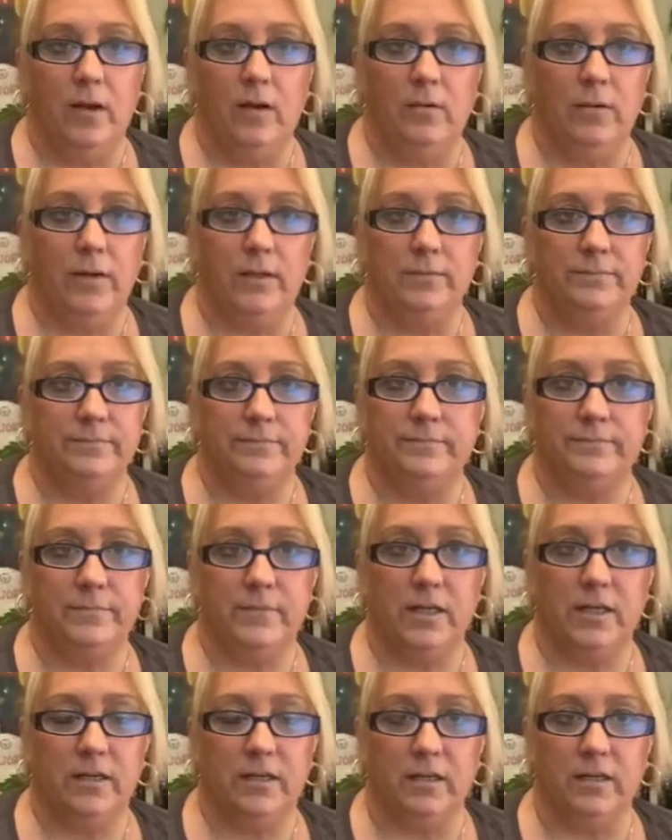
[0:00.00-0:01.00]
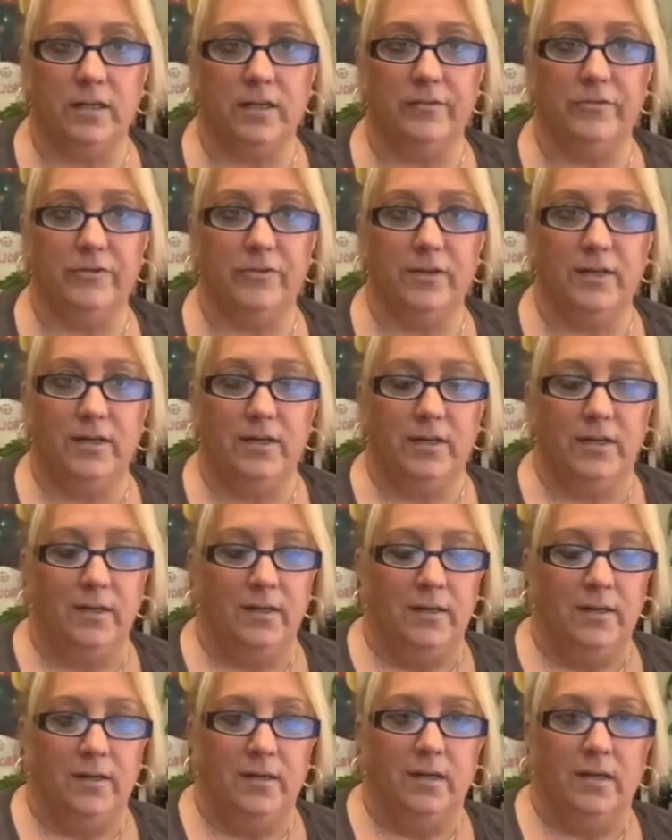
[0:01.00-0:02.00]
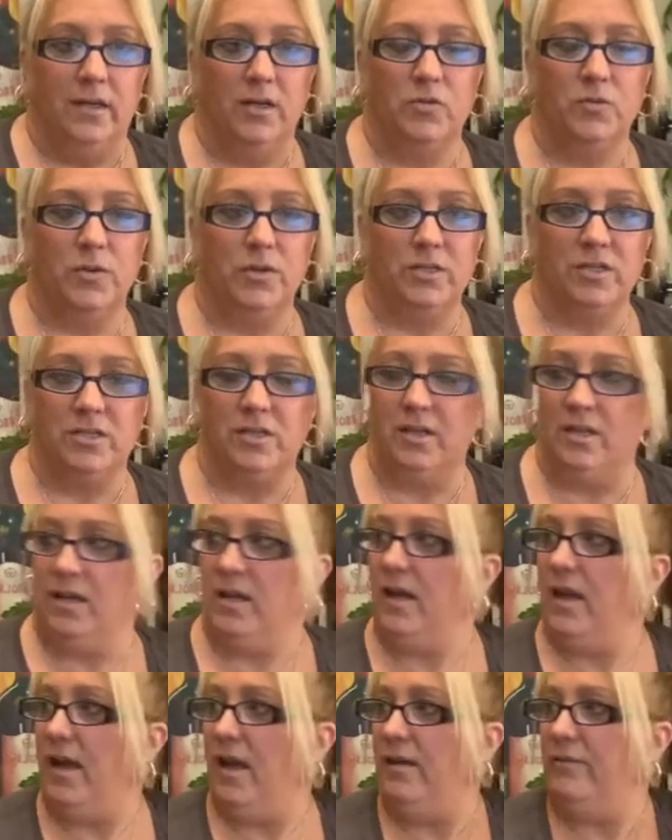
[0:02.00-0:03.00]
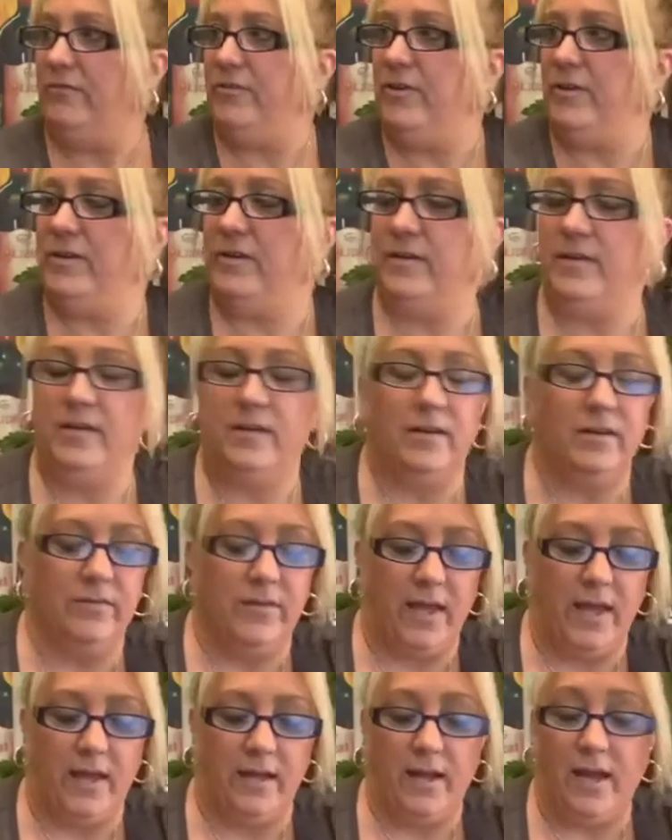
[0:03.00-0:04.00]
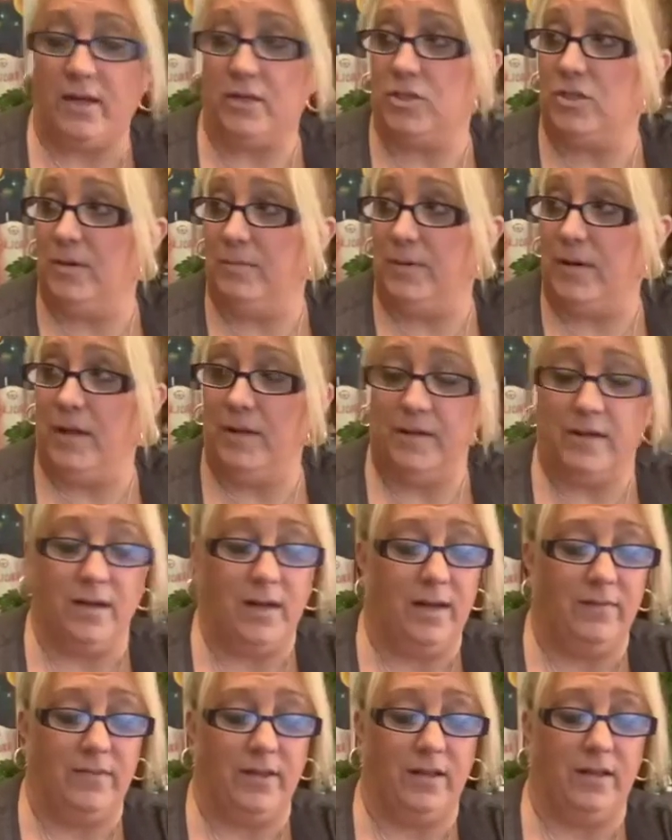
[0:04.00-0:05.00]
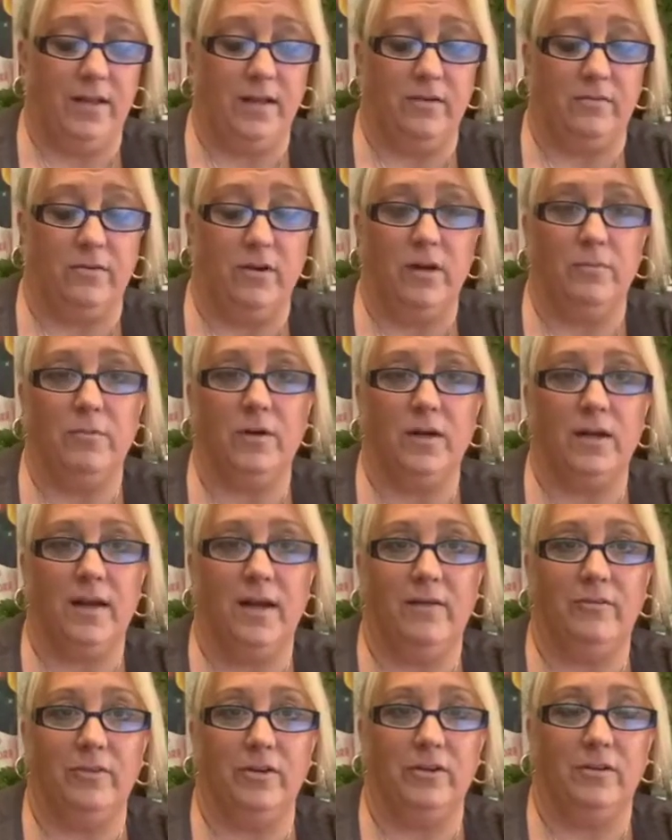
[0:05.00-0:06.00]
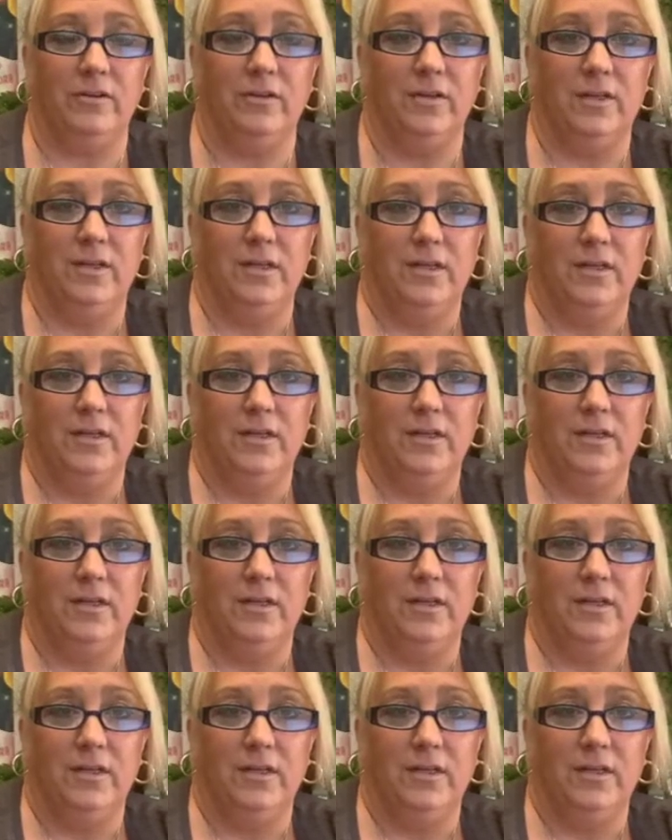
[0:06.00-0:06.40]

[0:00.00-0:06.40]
oh well, they're gonna live. Because we're just gonna have, that. Actually, I'm probably gonna have that later on. We're gonna have a little